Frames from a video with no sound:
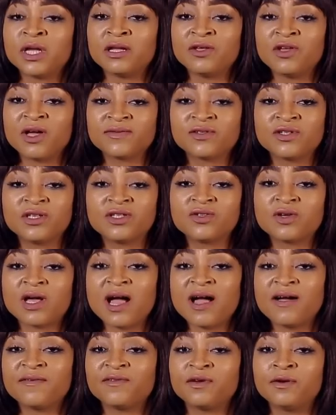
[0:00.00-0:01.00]
you need to
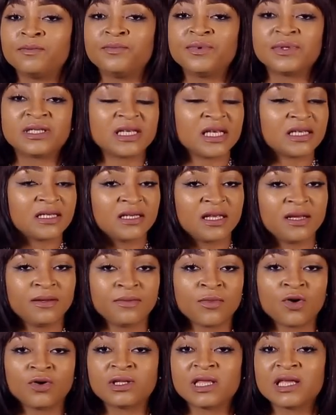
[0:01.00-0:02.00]
have a business
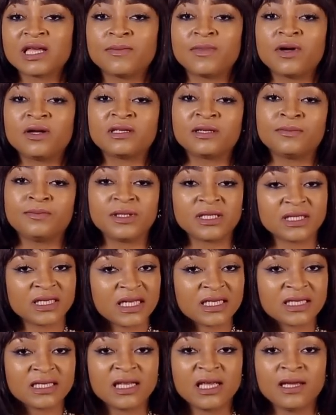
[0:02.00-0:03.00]
name or think about a
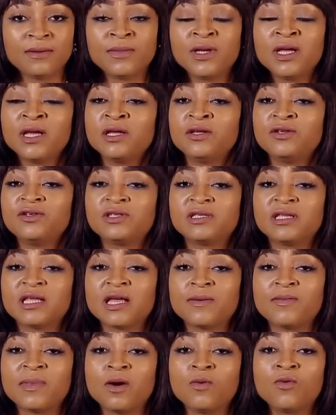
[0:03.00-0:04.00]
business name. You need to
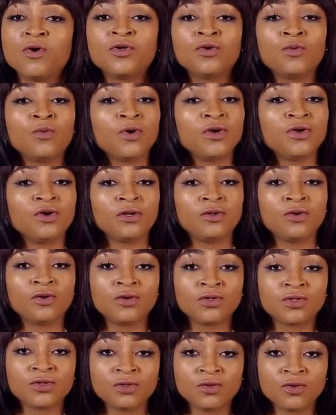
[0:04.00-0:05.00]
think about what you want your
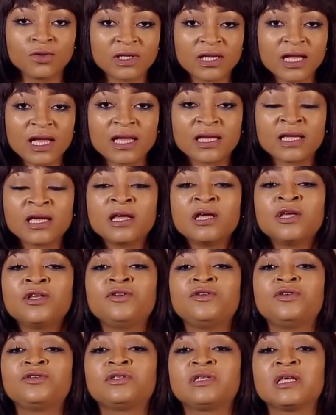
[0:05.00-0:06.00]
logo to look like.
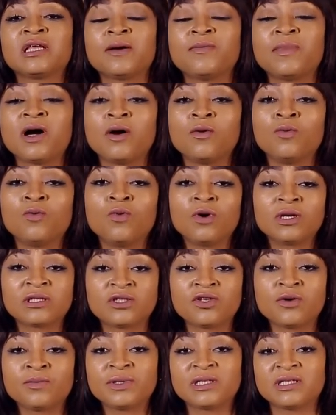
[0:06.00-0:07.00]
You need to think about
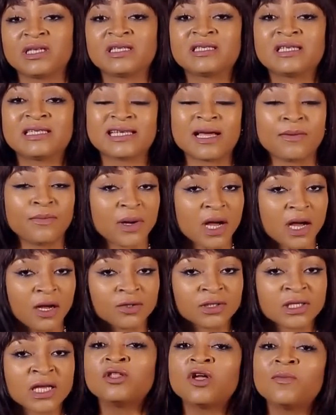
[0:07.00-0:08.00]
what your business is
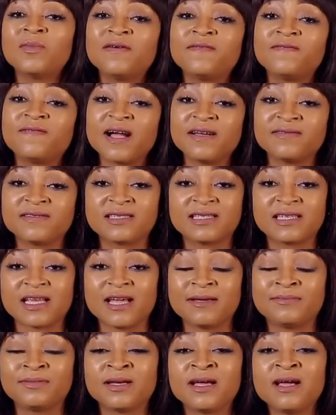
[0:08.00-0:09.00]
about. Number five
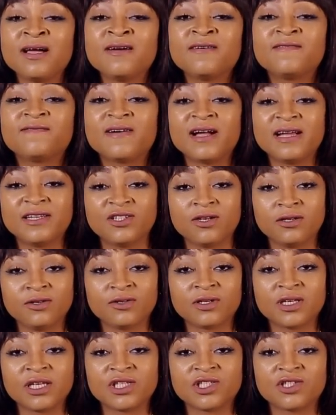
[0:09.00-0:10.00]
step, find your
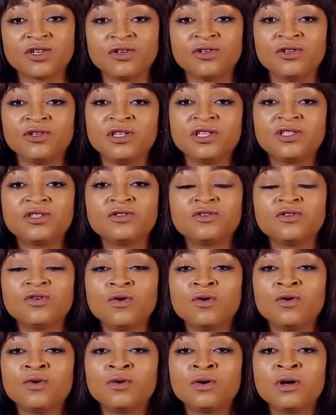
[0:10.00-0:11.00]
location. You need to
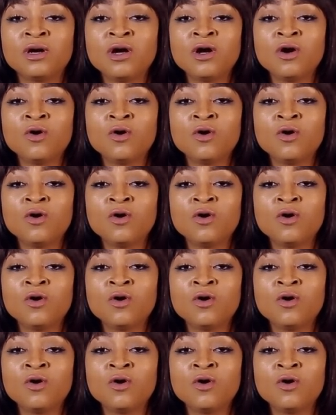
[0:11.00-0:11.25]
know,